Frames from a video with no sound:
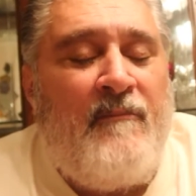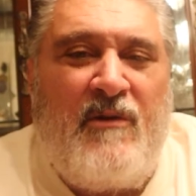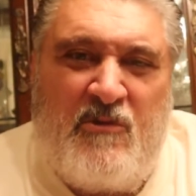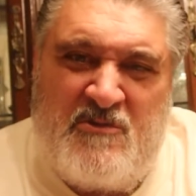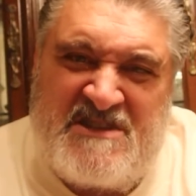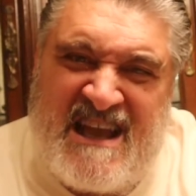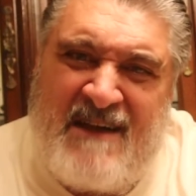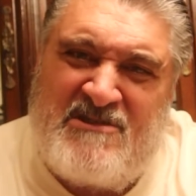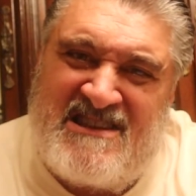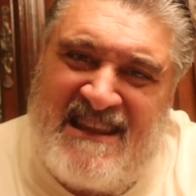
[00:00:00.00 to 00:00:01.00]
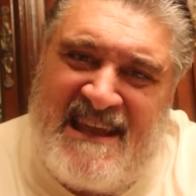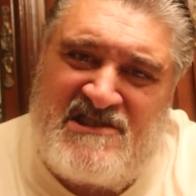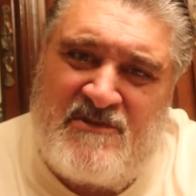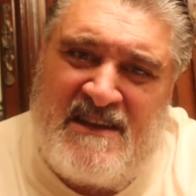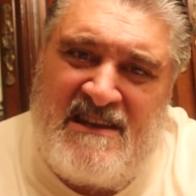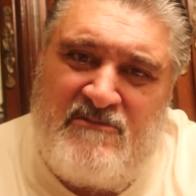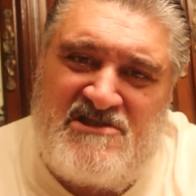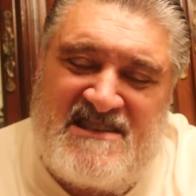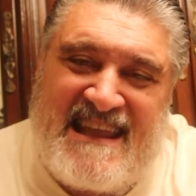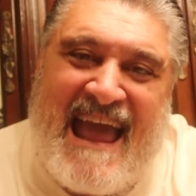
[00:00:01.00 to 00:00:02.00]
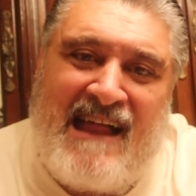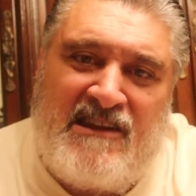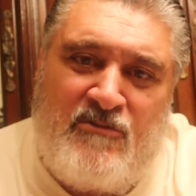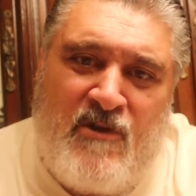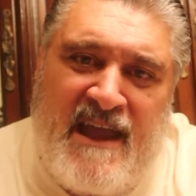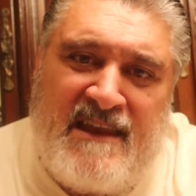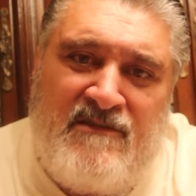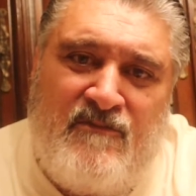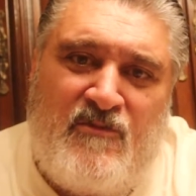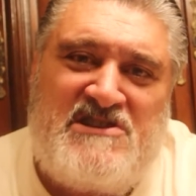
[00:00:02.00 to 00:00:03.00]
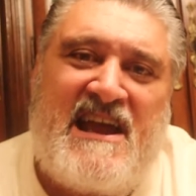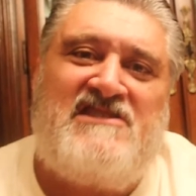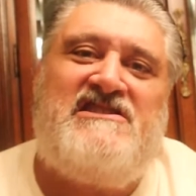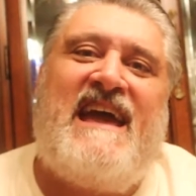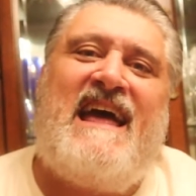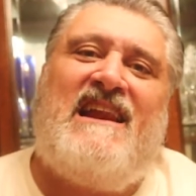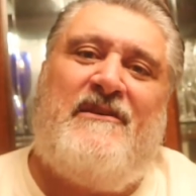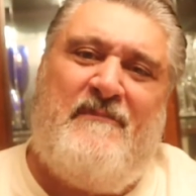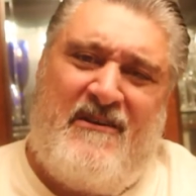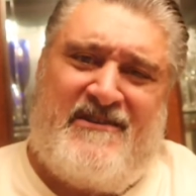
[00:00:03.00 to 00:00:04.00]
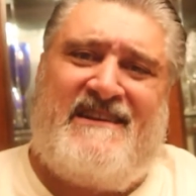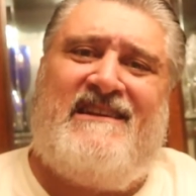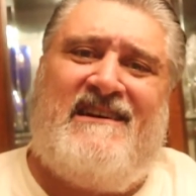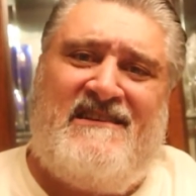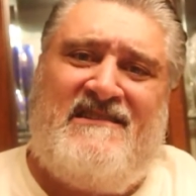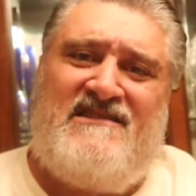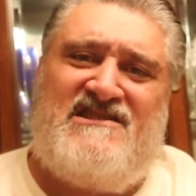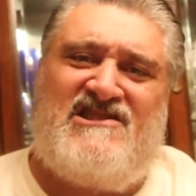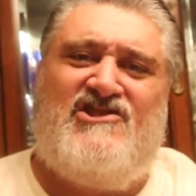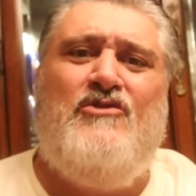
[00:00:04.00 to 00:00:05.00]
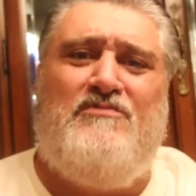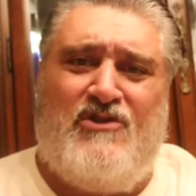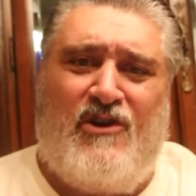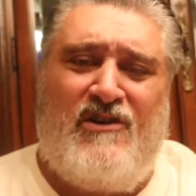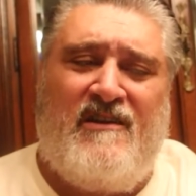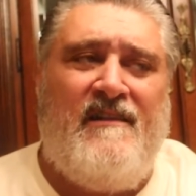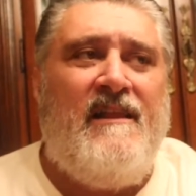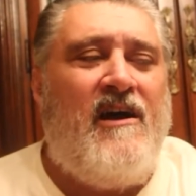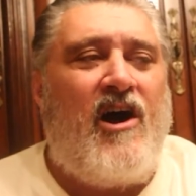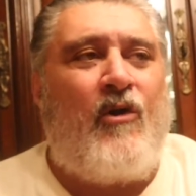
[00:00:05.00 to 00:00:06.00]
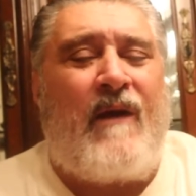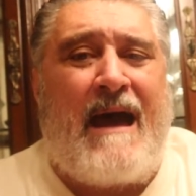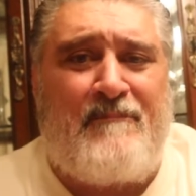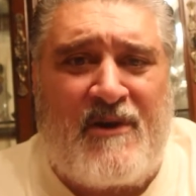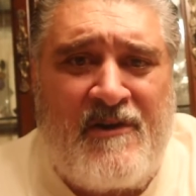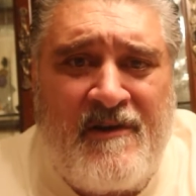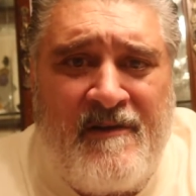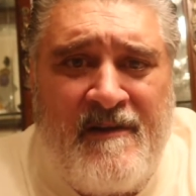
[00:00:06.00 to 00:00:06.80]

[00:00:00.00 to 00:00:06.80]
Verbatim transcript: but what was odd was the last one I did, which is Cali Red, which actually had an American on it, Snoop Dogg, a rapper,